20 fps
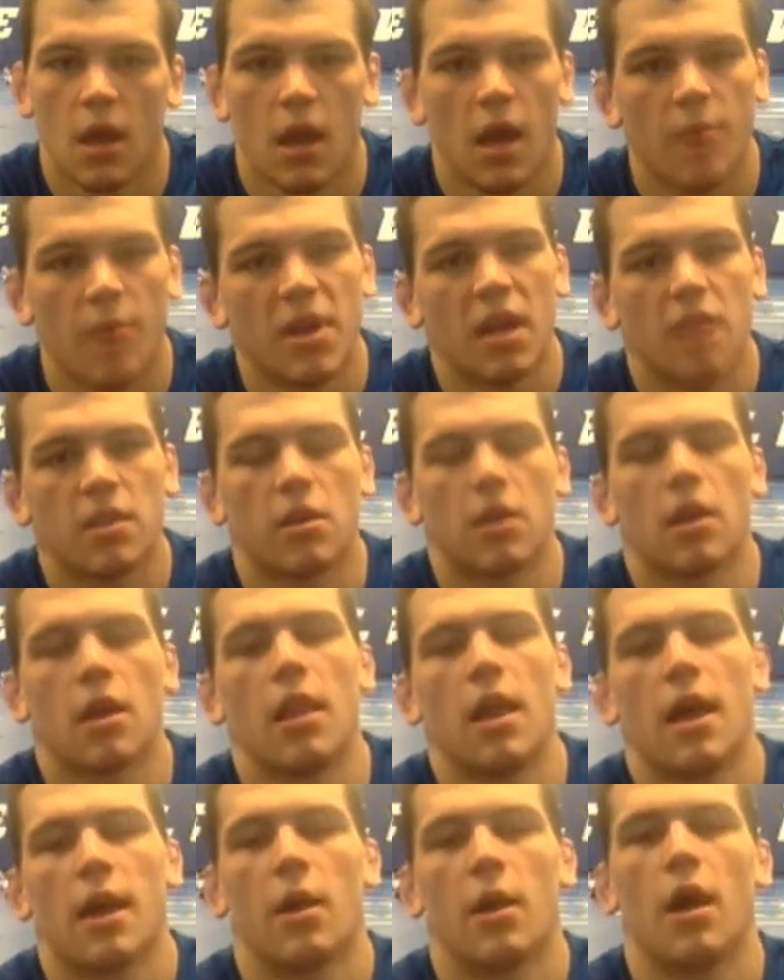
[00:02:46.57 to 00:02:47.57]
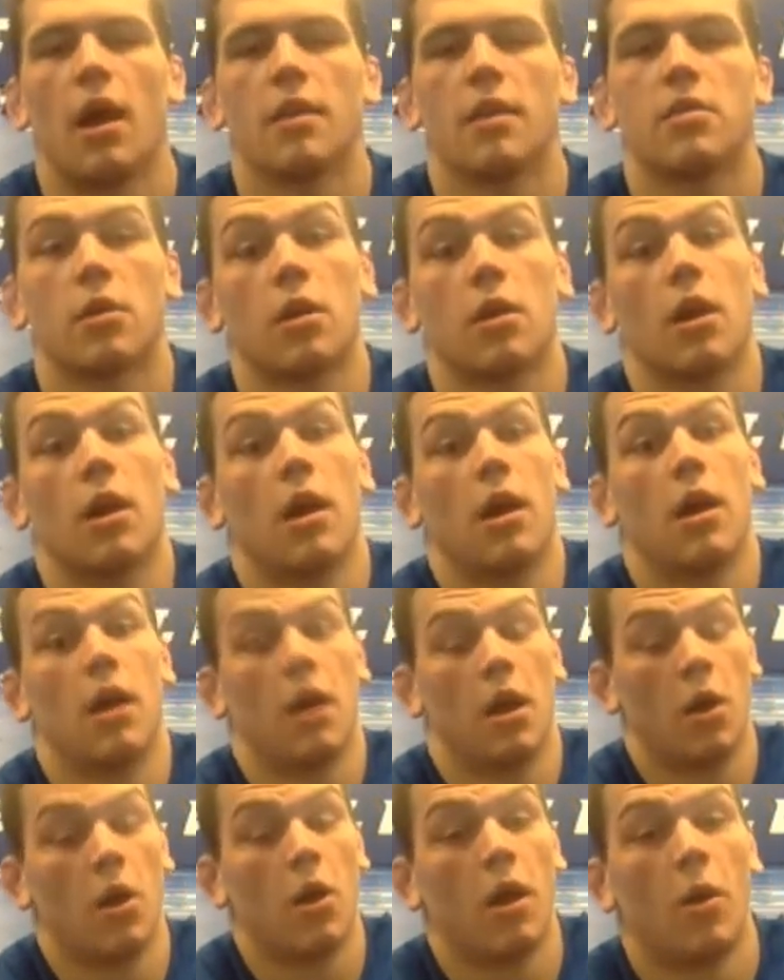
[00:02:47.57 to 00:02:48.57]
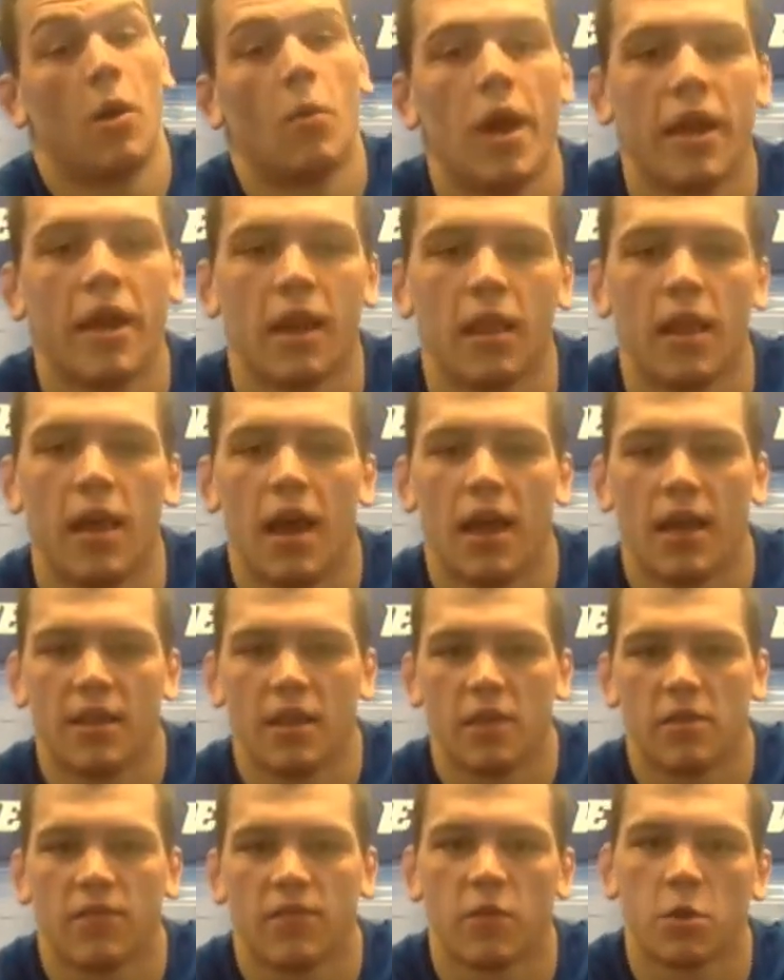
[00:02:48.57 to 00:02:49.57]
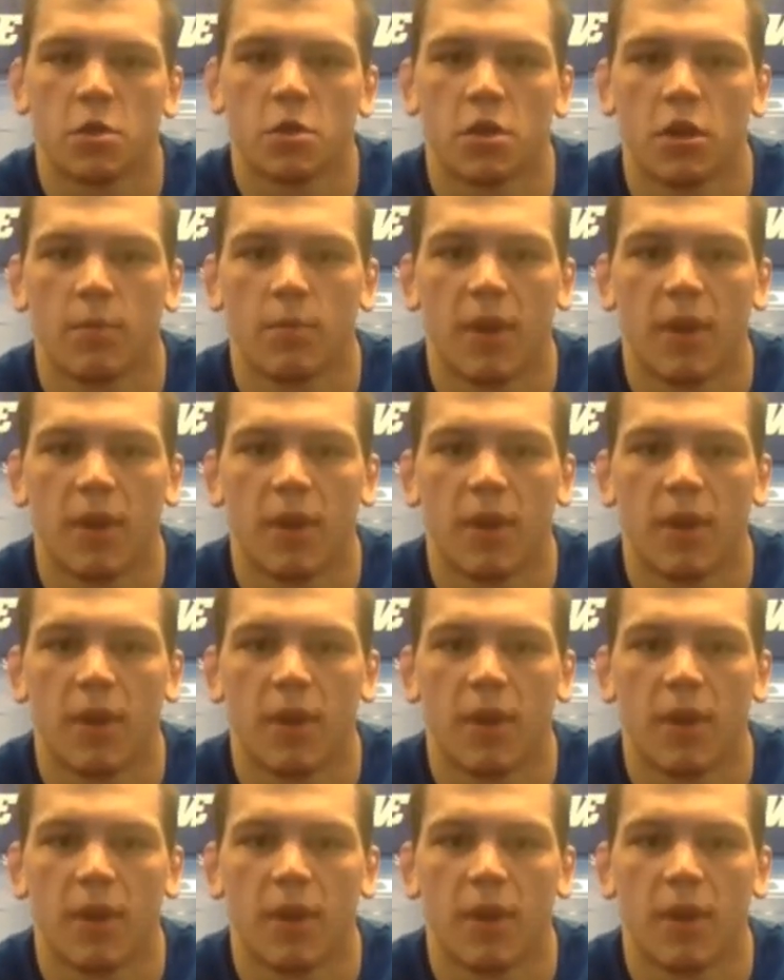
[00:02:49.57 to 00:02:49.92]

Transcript: I mean, I took away a lot, that's for sure.